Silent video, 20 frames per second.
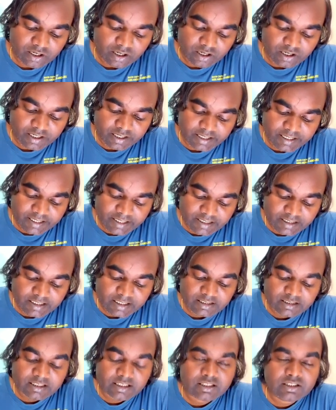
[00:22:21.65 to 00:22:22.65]
or a is
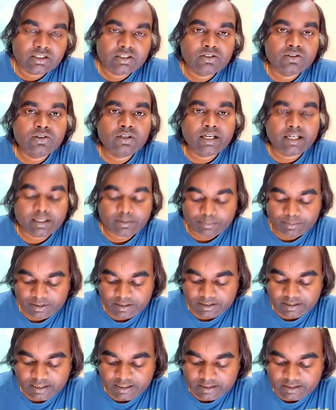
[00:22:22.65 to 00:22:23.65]
less than 0 and b
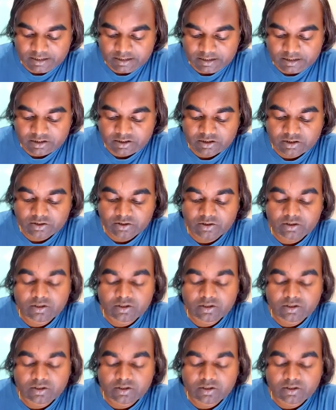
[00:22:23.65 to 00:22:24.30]
is greater than 0,